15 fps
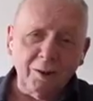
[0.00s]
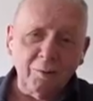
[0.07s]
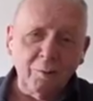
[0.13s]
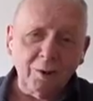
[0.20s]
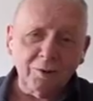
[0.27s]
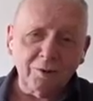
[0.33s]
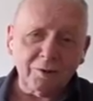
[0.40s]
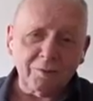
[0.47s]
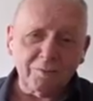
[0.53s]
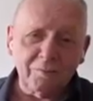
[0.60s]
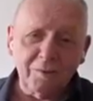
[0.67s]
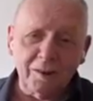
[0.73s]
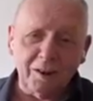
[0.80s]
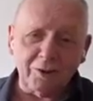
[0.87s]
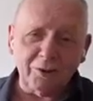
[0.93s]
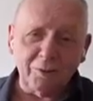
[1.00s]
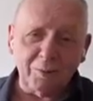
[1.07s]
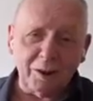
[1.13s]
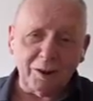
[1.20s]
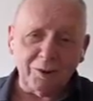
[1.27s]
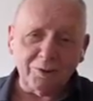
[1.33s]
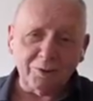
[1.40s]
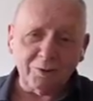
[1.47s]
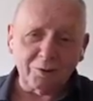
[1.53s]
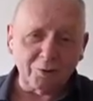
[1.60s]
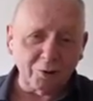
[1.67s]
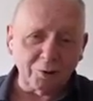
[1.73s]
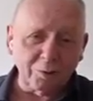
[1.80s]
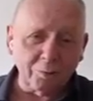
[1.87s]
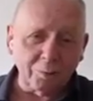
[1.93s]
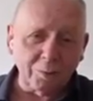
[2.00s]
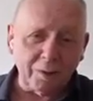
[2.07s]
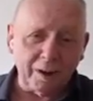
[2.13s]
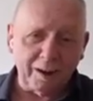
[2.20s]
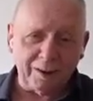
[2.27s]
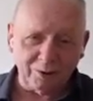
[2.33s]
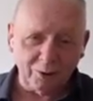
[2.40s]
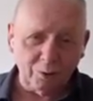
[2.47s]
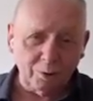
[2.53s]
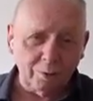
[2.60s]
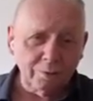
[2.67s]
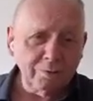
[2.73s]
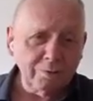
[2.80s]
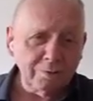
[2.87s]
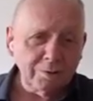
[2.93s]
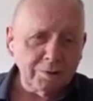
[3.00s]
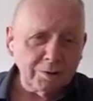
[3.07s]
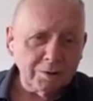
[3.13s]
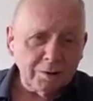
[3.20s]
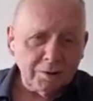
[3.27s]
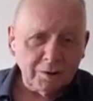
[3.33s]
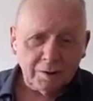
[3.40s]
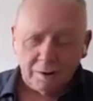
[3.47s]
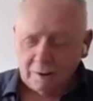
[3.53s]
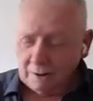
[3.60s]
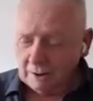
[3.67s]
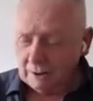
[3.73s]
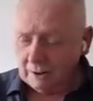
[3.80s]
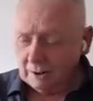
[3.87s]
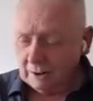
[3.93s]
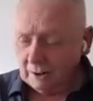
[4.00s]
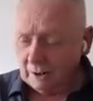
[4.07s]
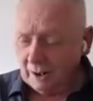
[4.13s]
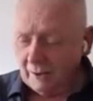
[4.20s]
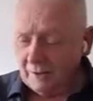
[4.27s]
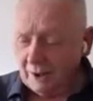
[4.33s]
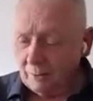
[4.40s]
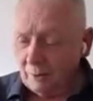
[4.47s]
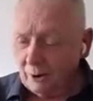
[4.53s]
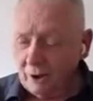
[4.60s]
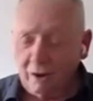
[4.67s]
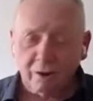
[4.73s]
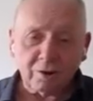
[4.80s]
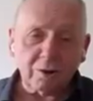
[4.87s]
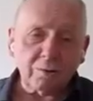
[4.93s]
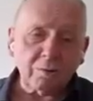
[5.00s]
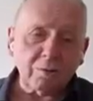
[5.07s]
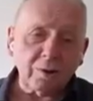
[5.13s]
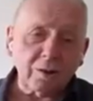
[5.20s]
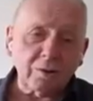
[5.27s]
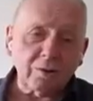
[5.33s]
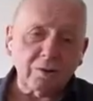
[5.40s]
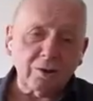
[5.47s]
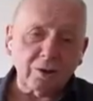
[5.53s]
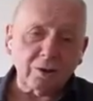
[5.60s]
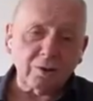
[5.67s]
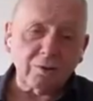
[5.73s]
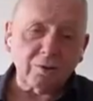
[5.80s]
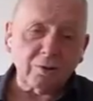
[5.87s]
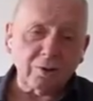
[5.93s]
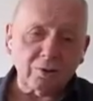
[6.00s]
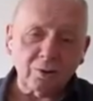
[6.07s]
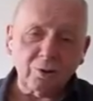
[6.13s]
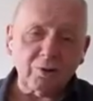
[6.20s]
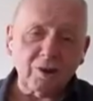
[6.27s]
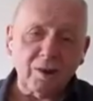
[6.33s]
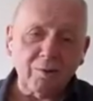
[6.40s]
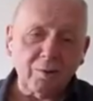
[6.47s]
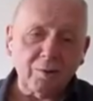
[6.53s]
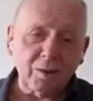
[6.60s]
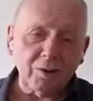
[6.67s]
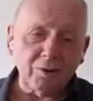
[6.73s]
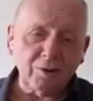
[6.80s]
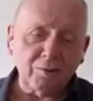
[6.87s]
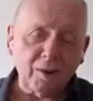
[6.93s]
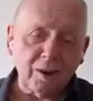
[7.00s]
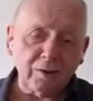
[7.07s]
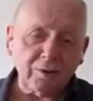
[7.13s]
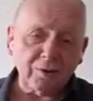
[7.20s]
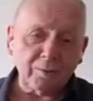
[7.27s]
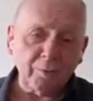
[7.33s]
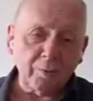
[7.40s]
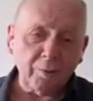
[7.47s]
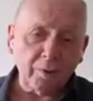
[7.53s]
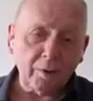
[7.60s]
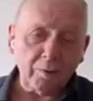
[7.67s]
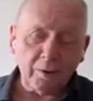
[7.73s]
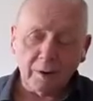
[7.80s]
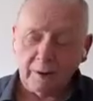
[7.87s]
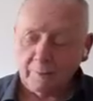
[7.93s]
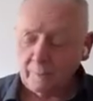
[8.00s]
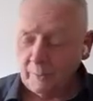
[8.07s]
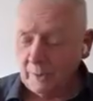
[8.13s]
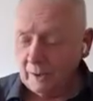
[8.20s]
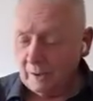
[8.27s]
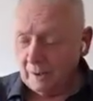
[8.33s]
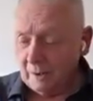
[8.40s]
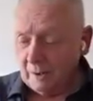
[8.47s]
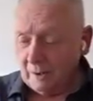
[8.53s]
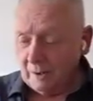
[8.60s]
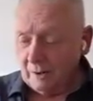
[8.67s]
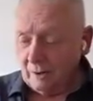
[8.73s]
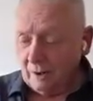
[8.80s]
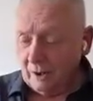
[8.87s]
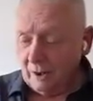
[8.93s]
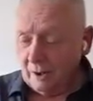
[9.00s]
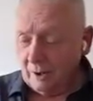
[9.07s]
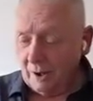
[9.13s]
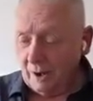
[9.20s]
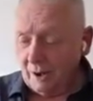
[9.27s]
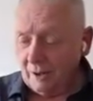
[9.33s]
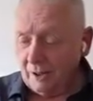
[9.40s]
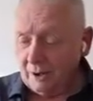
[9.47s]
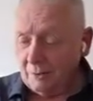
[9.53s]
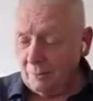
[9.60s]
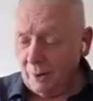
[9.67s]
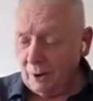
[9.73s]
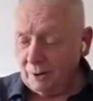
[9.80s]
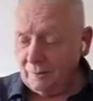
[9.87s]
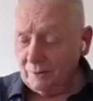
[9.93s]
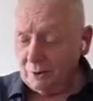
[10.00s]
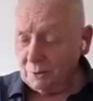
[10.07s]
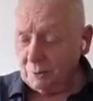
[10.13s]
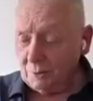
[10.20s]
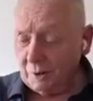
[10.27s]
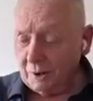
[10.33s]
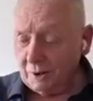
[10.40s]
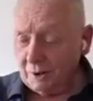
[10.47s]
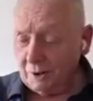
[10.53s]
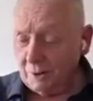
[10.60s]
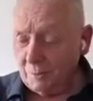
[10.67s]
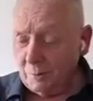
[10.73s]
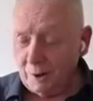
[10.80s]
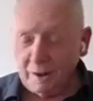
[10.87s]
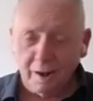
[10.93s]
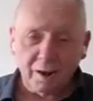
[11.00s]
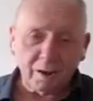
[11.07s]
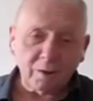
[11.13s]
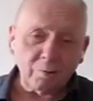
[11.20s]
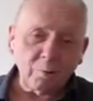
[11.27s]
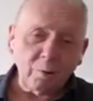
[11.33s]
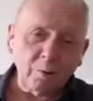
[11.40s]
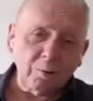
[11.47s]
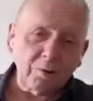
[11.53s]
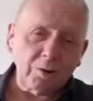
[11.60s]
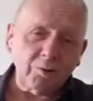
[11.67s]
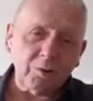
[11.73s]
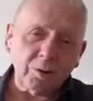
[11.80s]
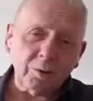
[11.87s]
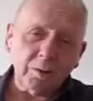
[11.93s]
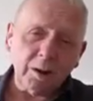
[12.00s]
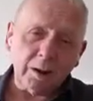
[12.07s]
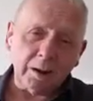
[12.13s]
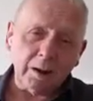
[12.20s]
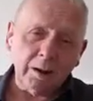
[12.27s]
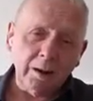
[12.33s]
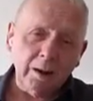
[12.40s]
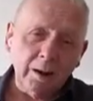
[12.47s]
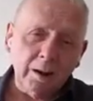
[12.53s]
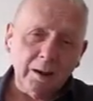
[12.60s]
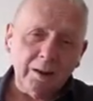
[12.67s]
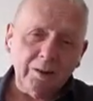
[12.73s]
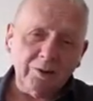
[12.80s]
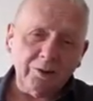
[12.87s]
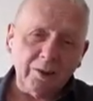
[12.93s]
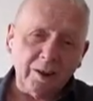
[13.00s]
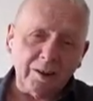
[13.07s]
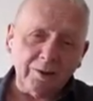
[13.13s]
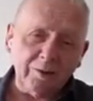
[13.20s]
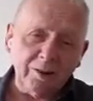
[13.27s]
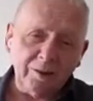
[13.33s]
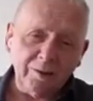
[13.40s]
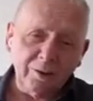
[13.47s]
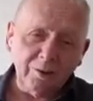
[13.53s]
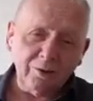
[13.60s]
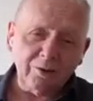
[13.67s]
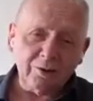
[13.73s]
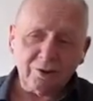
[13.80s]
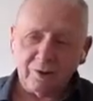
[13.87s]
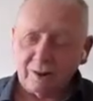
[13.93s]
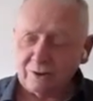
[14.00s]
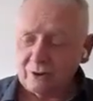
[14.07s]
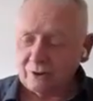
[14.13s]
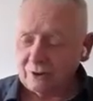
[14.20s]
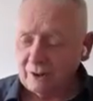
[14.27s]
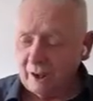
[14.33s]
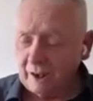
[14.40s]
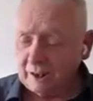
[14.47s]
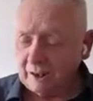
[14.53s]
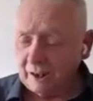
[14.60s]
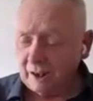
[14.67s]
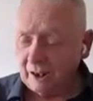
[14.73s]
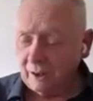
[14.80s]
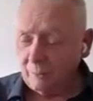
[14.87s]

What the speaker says: want it to be on Zoom at all, and they will argue that you should just have a face-to-face. Okay. I think my view, and I hope I echo Rory's view here, is that technology is here to stay, and